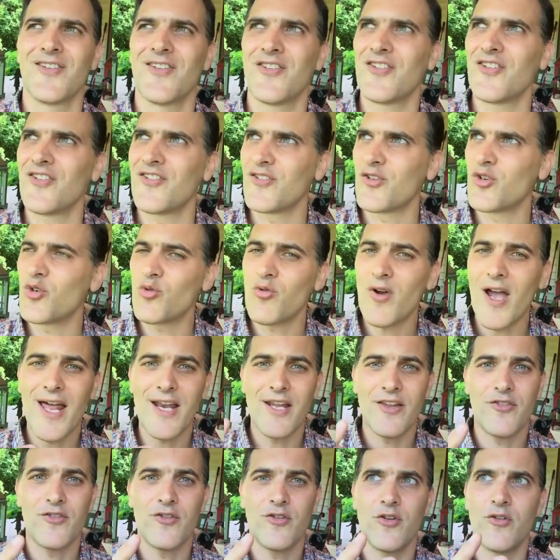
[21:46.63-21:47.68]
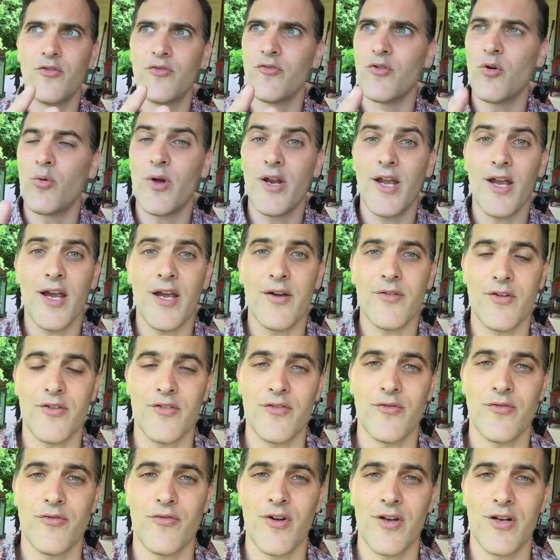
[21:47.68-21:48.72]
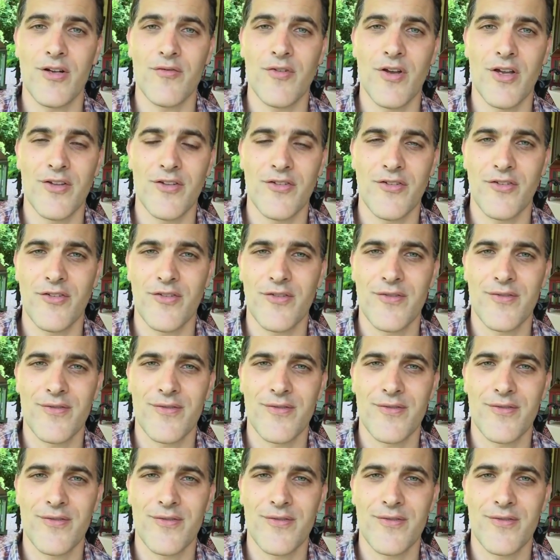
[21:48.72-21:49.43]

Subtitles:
Just gratitude for whatever's in front of us.